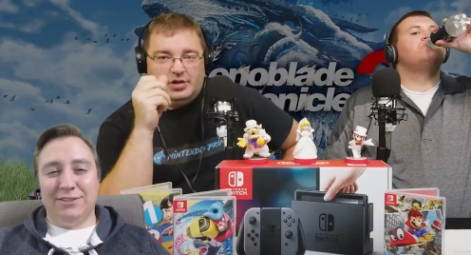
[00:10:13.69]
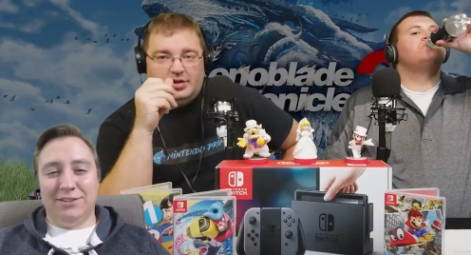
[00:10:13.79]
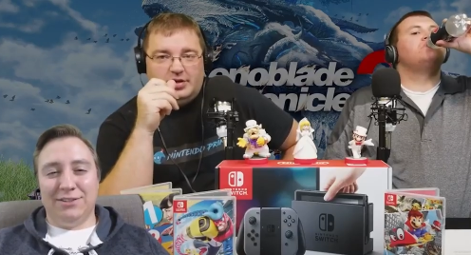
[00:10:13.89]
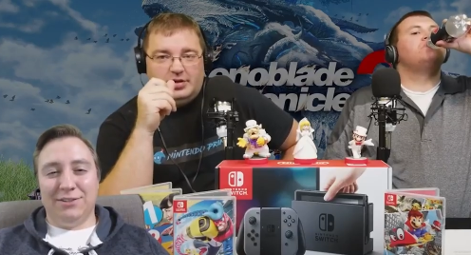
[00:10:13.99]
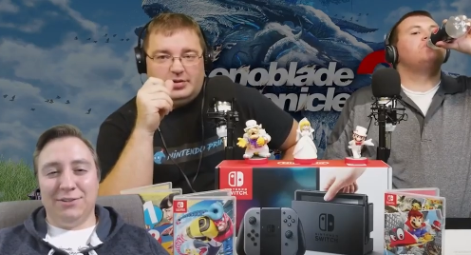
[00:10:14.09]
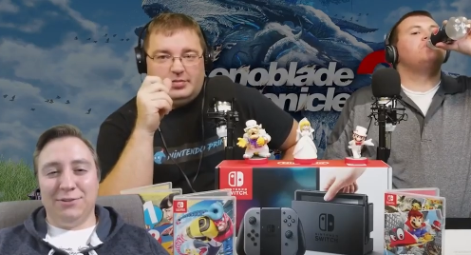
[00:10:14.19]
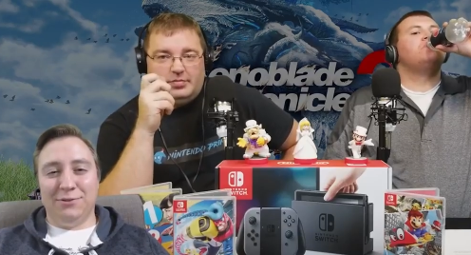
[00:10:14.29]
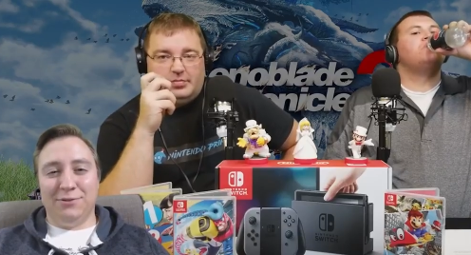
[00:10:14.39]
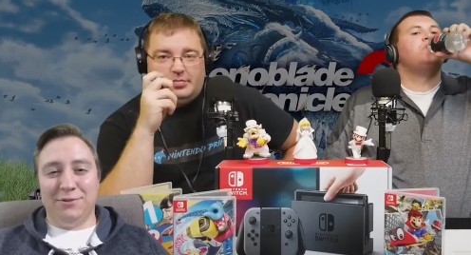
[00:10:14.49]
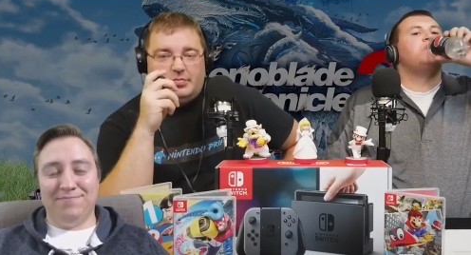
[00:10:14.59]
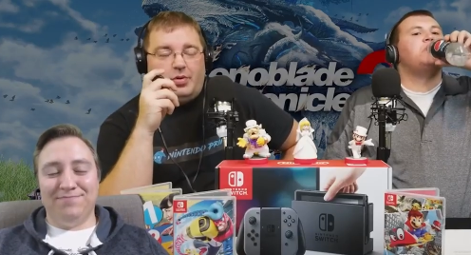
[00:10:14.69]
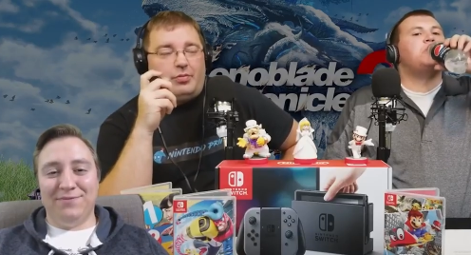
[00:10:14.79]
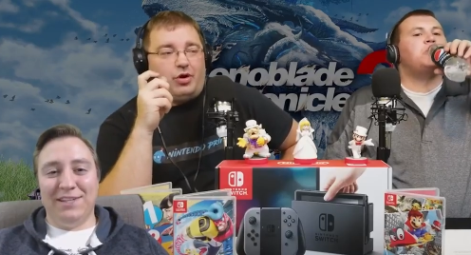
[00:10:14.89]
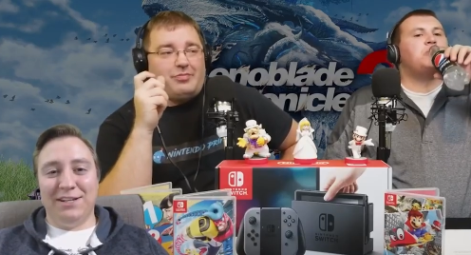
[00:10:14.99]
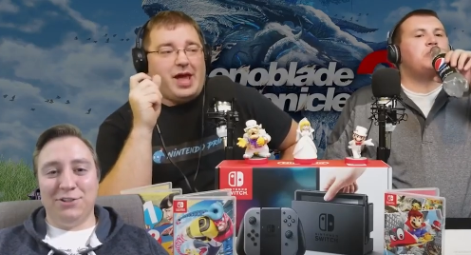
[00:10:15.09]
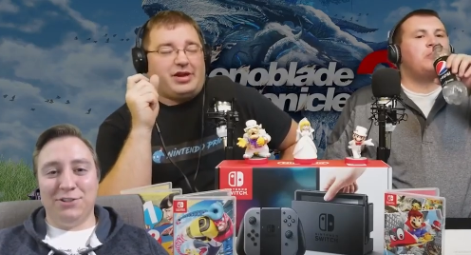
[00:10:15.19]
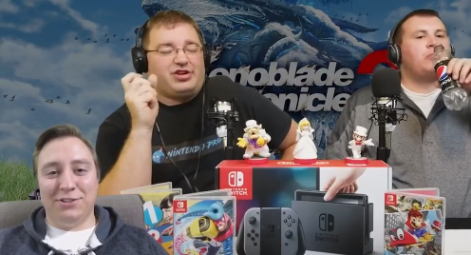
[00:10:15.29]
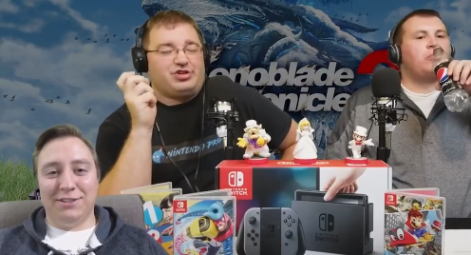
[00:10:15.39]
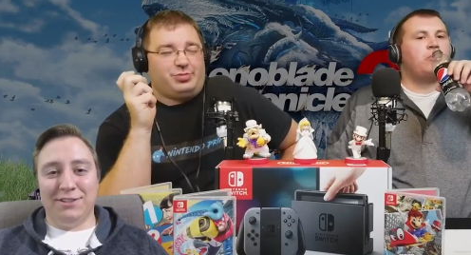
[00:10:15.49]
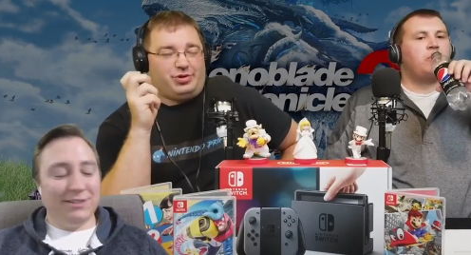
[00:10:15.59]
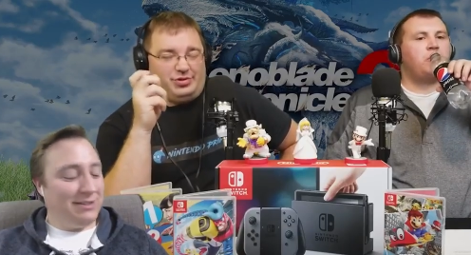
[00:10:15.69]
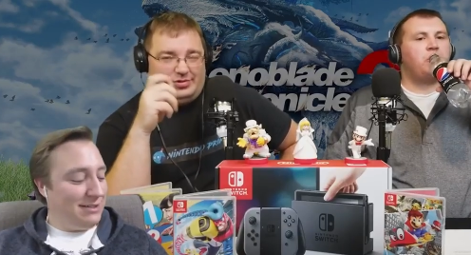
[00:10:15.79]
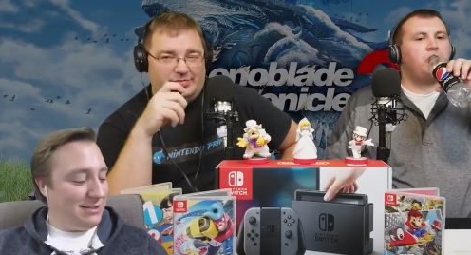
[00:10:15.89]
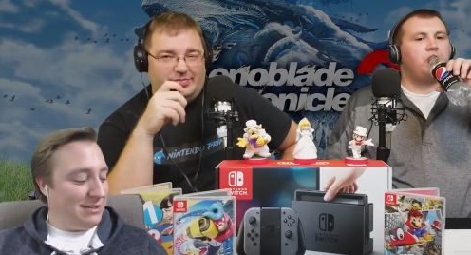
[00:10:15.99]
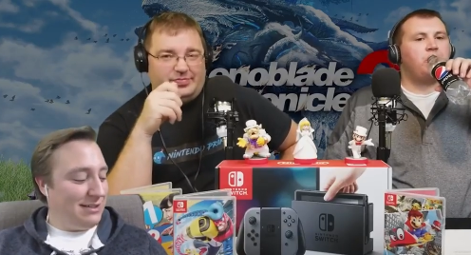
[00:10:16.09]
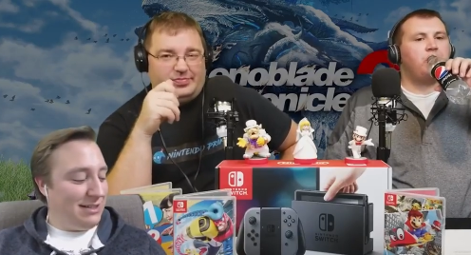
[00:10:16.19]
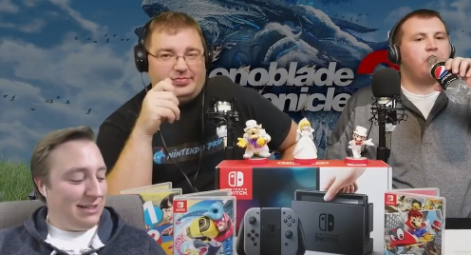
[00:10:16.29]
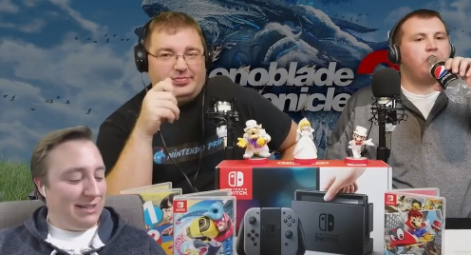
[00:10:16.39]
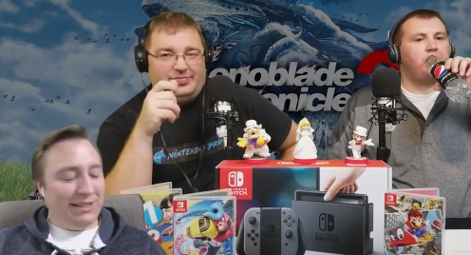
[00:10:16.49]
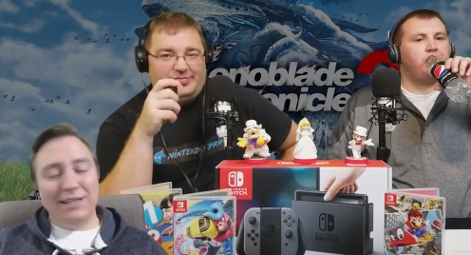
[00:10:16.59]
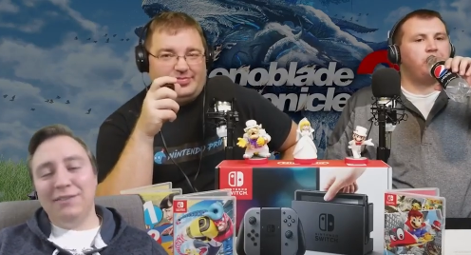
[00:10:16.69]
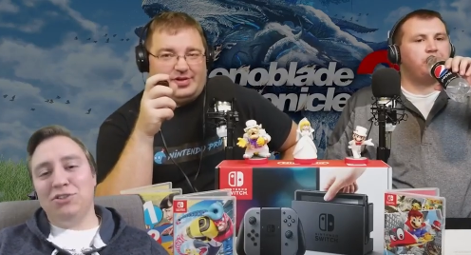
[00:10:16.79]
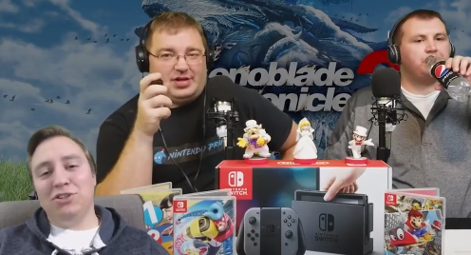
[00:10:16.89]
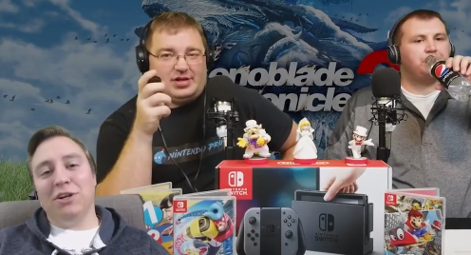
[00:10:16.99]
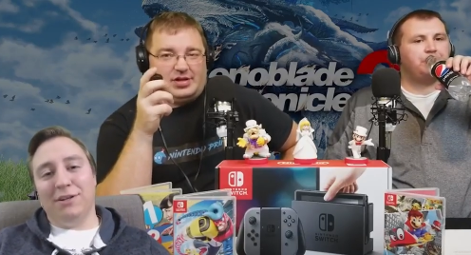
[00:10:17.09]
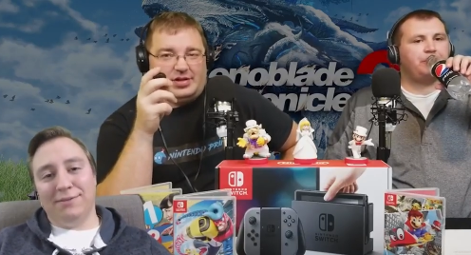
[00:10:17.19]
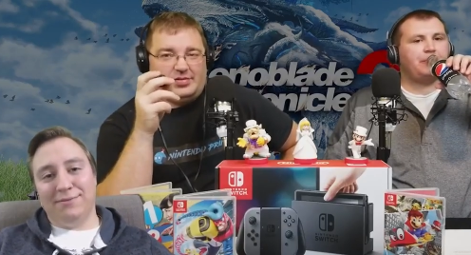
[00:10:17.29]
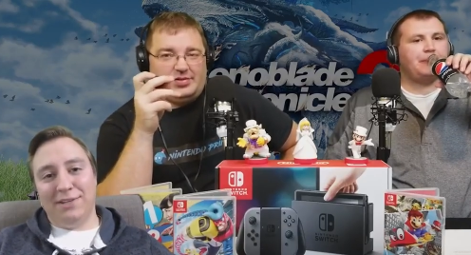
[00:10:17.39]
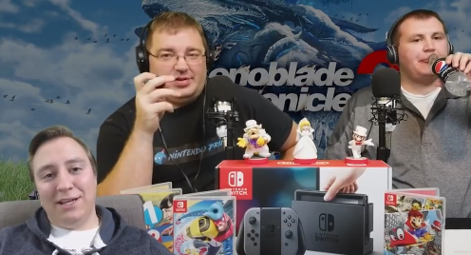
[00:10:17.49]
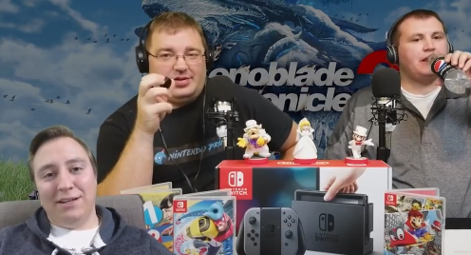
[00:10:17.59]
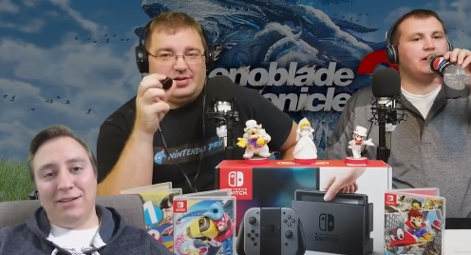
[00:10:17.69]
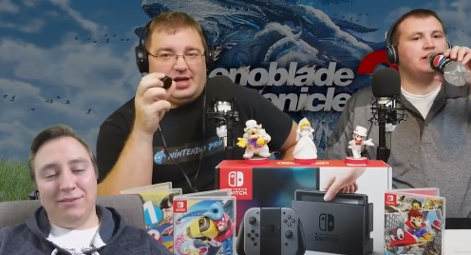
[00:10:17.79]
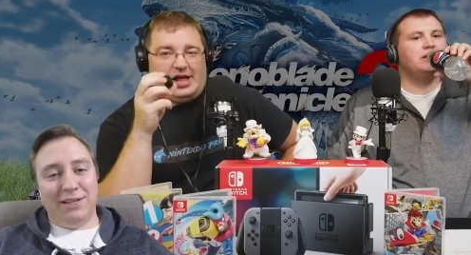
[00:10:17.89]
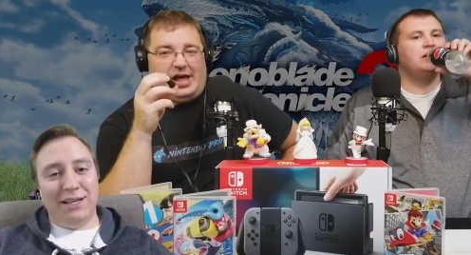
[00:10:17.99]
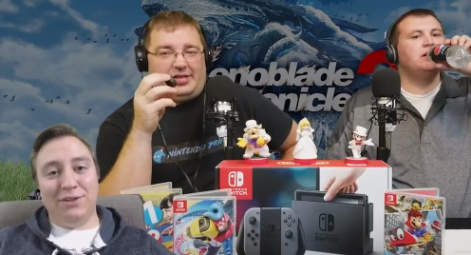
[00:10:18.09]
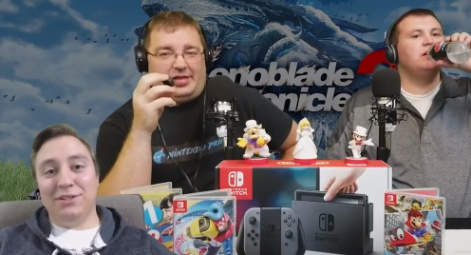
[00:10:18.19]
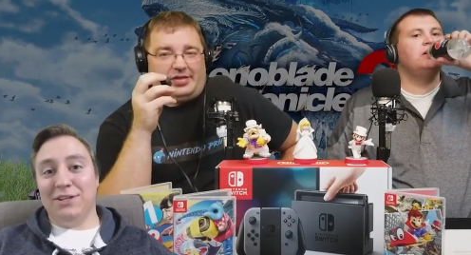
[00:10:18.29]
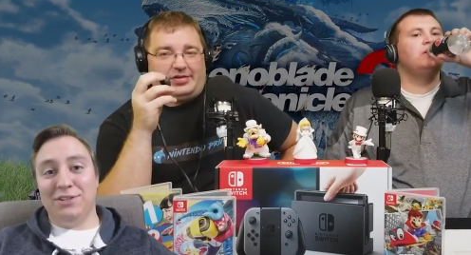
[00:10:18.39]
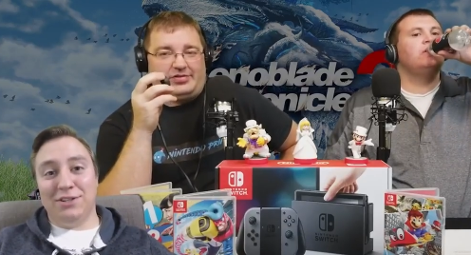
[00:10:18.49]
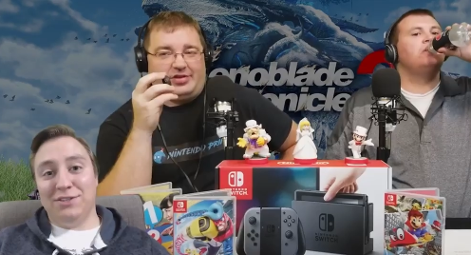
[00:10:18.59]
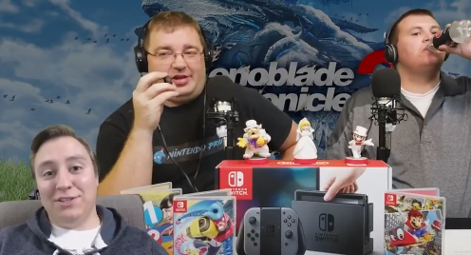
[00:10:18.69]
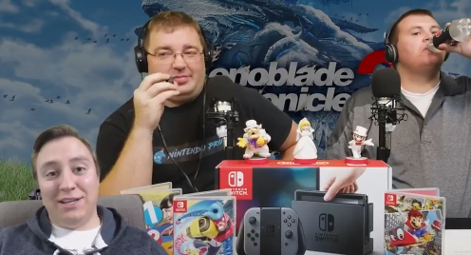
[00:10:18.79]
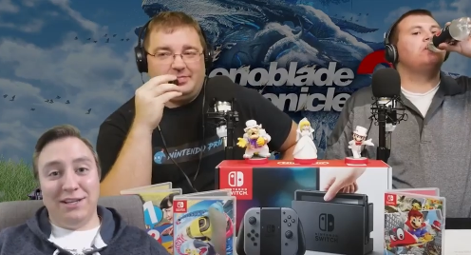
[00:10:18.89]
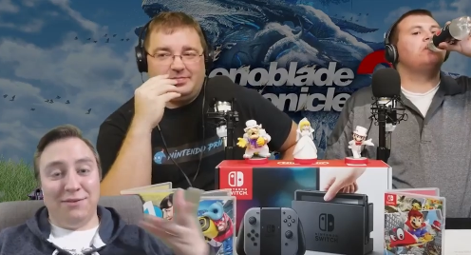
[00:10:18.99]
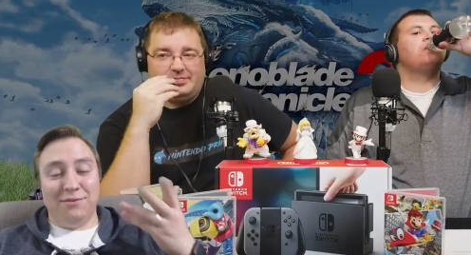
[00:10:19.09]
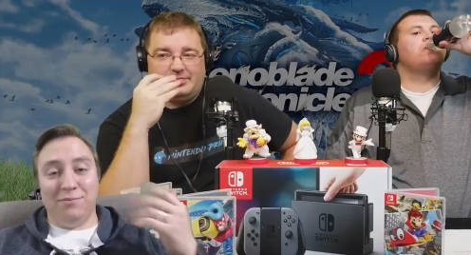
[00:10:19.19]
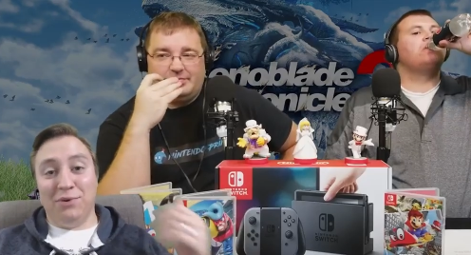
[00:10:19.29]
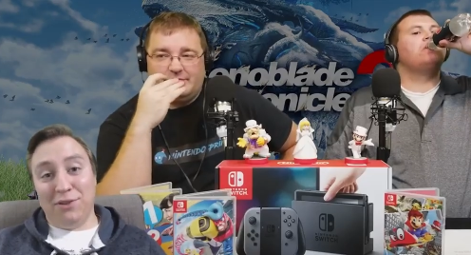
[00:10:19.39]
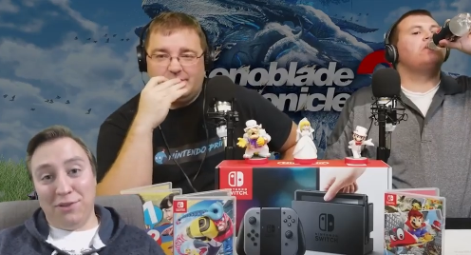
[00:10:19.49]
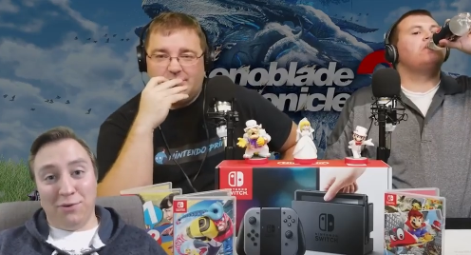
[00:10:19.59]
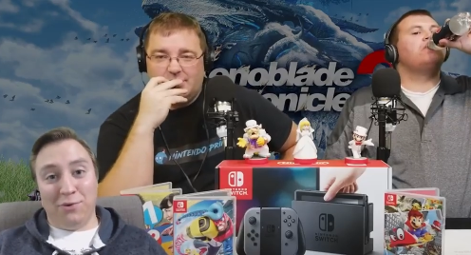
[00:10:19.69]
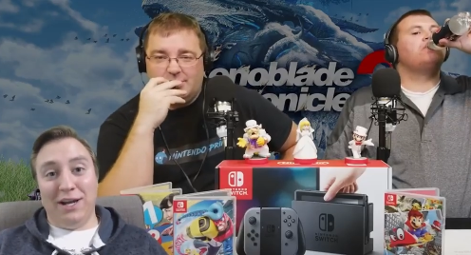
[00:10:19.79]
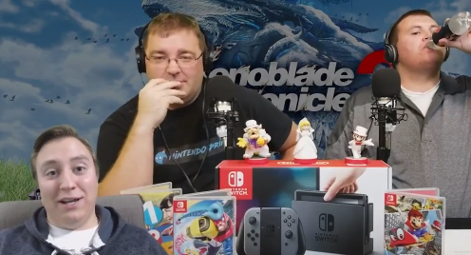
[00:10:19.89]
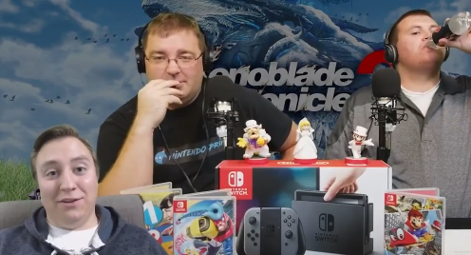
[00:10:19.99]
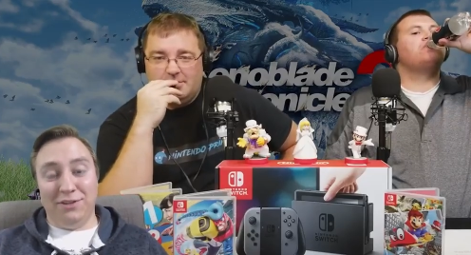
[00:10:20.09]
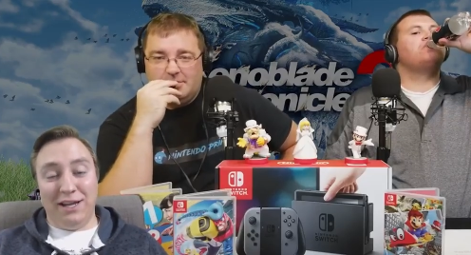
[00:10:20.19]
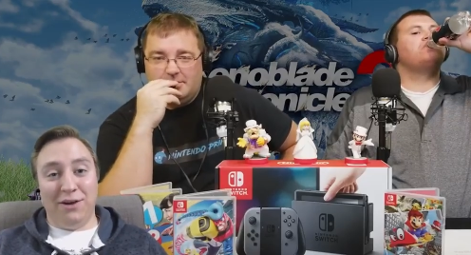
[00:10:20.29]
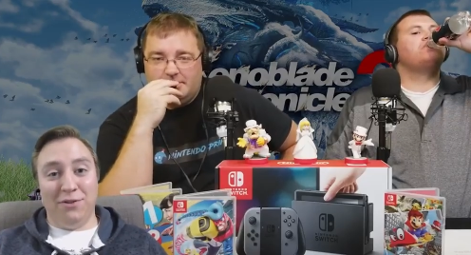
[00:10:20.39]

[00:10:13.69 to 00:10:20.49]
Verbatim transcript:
Speaker 1: So
Speaker 2: more manageable.
Speaker 1: Sure. Like the dungeons in Breath of the Wild,